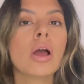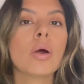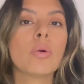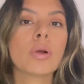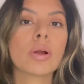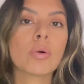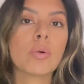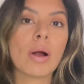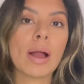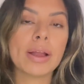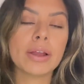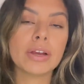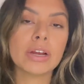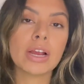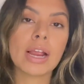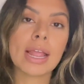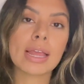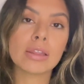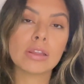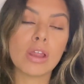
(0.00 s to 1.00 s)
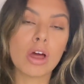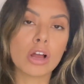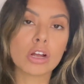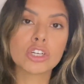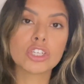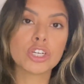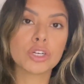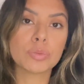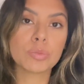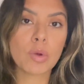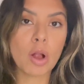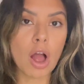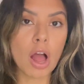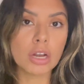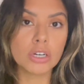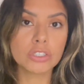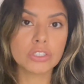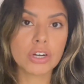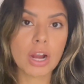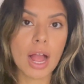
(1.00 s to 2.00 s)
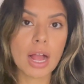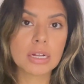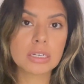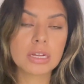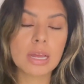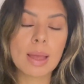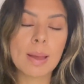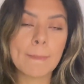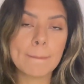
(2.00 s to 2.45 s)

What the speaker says: require a long-term contract,